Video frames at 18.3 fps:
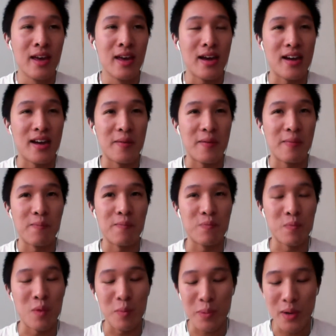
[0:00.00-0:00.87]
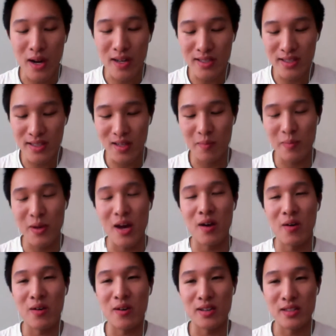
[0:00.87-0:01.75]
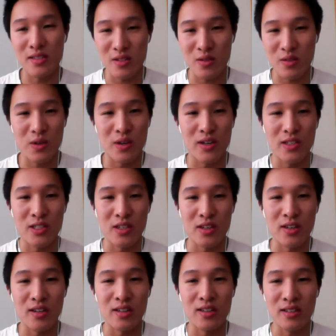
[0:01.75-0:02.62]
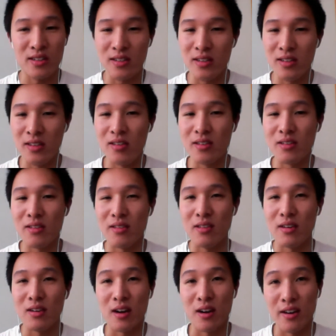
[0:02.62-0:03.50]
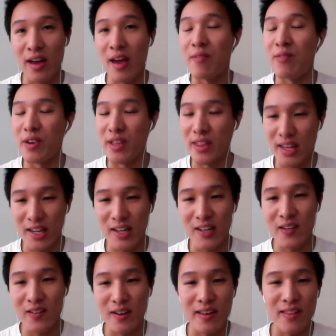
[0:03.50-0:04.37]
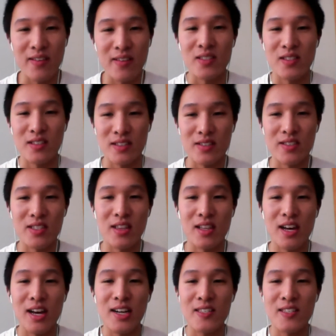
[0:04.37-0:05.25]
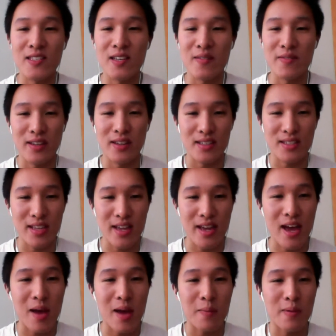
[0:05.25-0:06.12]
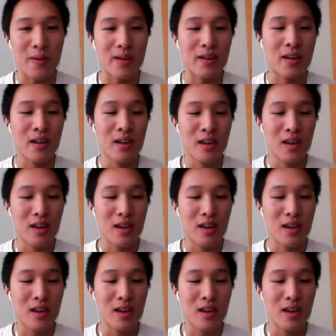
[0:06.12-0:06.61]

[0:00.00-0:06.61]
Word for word: Um, but processing power and storage aren't aren't everything, right? There's a there's a lot of stuff that needs to happen.